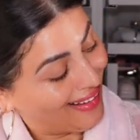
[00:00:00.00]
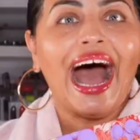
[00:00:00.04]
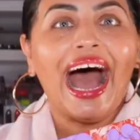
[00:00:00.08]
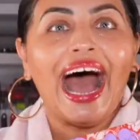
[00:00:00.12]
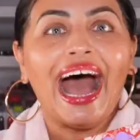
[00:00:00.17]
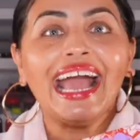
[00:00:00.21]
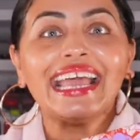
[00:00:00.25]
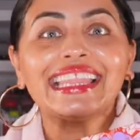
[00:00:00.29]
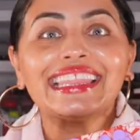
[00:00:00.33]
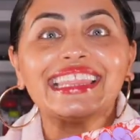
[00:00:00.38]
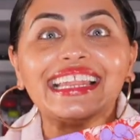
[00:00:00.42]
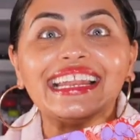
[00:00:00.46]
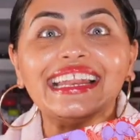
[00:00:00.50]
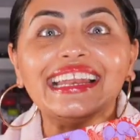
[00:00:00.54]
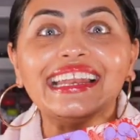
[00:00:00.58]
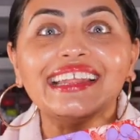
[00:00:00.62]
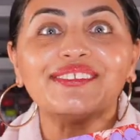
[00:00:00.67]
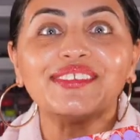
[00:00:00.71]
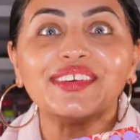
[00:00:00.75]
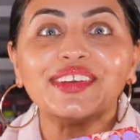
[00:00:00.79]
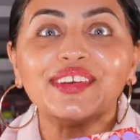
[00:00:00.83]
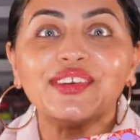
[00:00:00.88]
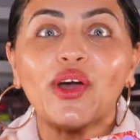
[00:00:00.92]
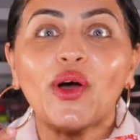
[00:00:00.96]
I didn't
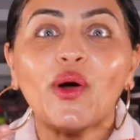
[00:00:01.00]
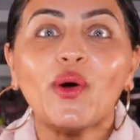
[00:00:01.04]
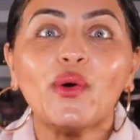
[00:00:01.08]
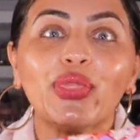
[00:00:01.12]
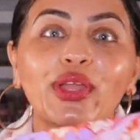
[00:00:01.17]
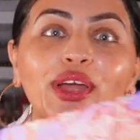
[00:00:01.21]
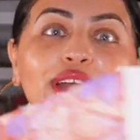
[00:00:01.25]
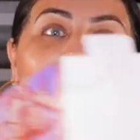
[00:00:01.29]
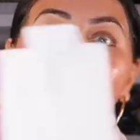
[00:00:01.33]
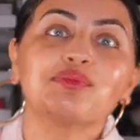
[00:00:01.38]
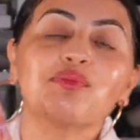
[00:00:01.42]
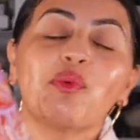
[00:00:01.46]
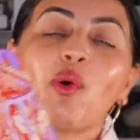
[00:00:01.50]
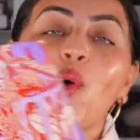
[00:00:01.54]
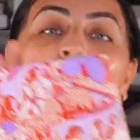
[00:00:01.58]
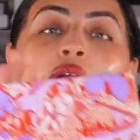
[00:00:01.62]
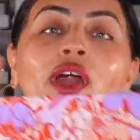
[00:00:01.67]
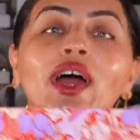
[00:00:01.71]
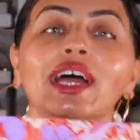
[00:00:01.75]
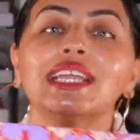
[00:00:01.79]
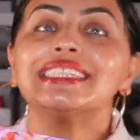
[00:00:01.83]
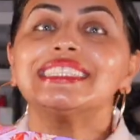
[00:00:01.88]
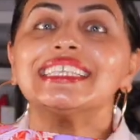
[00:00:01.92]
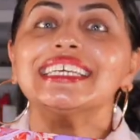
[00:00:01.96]
even know there's more
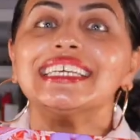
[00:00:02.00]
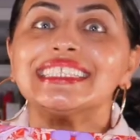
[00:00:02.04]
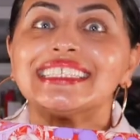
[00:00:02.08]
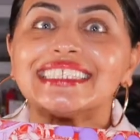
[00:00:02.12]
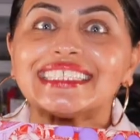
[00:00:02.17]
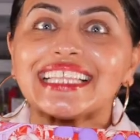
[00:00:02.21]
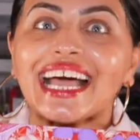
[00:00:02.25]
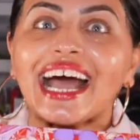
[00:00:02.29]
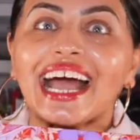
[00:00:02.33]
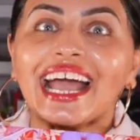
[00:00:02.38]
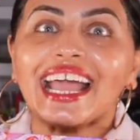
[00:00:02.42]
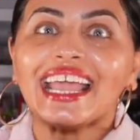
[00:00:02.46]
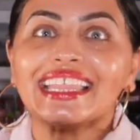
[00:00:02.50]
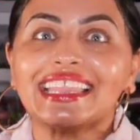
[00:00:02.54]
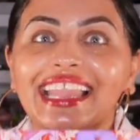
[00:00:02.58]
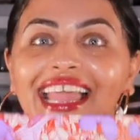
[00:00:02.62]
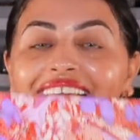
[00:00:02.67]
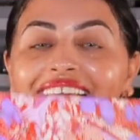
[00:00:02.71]
on this side.